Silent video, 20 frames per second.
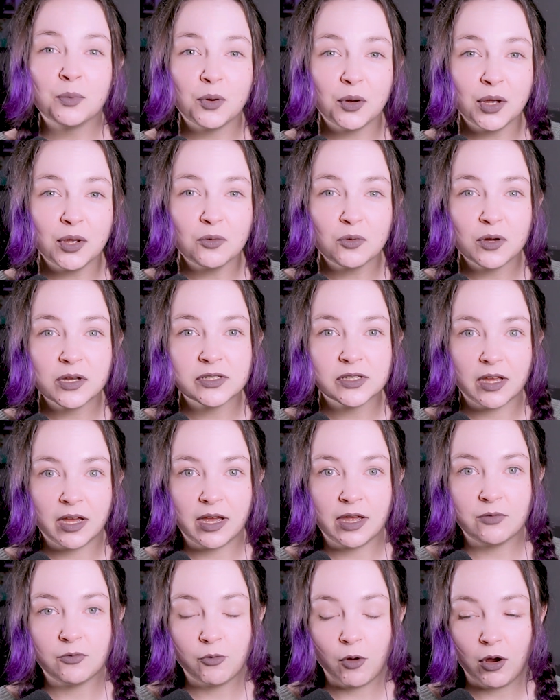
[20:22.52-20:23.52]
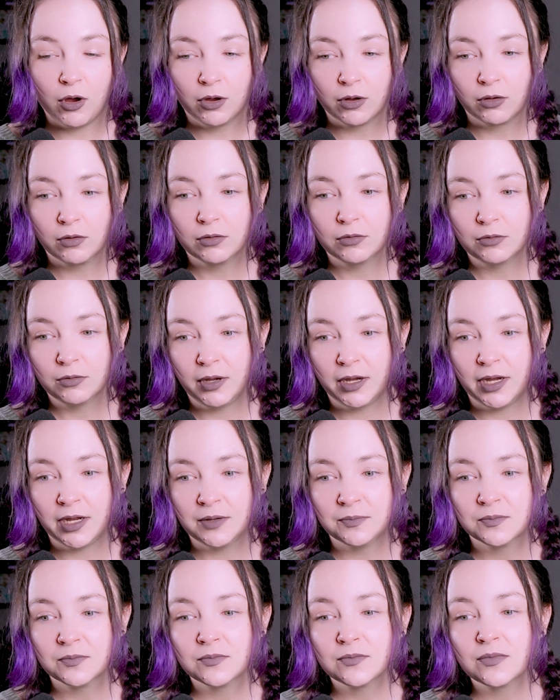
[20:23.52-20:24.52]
boy, was I wrong, okay?